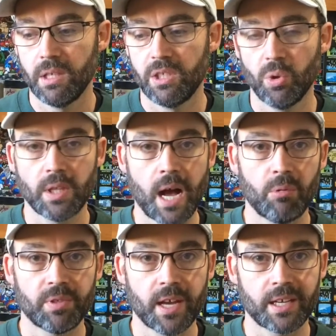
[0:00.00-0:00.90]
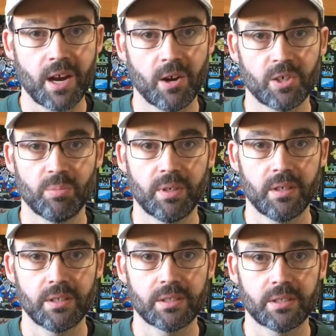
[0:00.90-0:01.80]
do a lot with that character
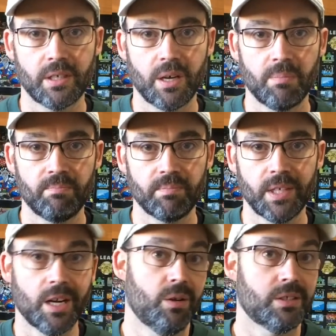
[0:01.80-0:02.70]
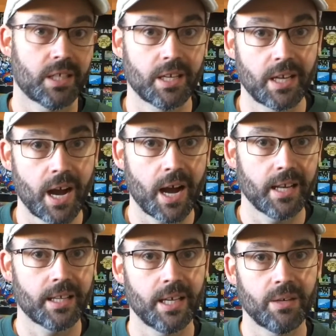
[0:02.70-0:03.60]
because, he's like a god.
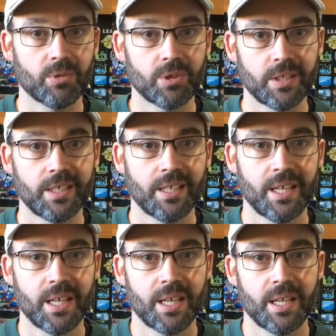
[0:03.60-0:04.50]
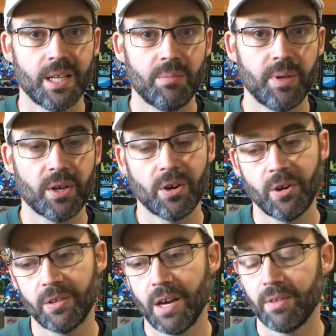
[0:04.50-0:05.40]
He can't really be
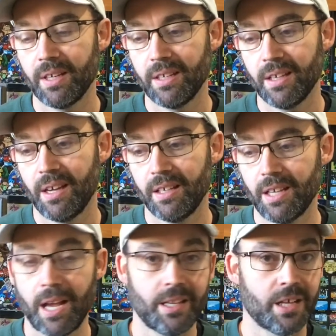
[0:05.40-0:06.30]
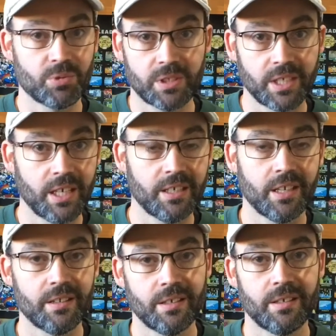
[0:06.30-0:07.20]
hurt. And as we've seen
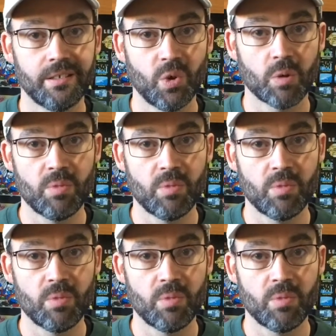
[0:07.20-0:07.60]
in the newer